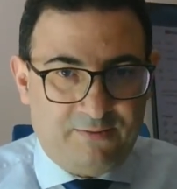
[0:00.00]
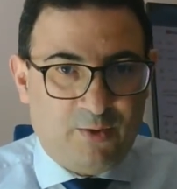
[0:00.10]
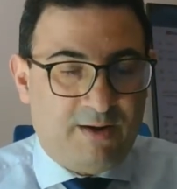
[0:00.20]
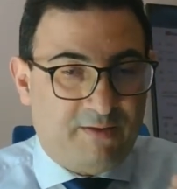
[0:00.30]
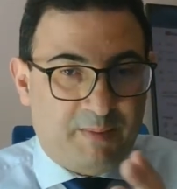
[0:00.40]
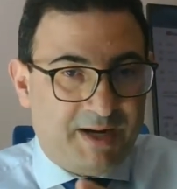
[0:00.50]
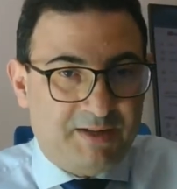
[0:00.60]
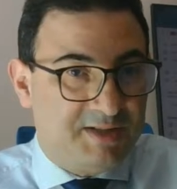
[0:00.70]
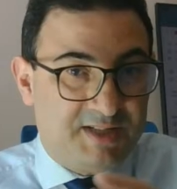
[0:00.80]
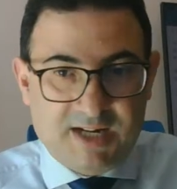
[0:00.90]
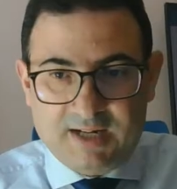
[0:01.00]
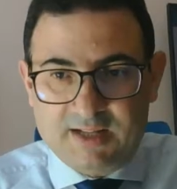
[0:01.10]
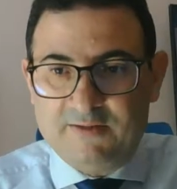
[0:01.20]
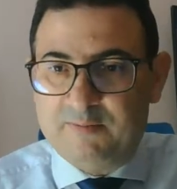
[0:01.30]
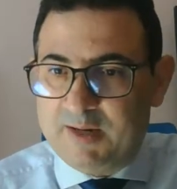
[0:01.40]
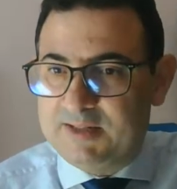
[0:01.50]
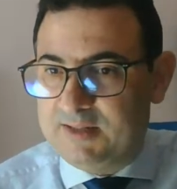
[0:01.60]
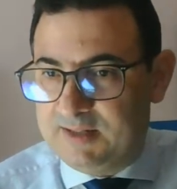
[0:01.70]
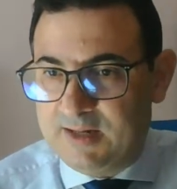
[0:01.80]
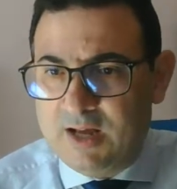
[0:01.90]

If you have a minus, it's negative. Plus is.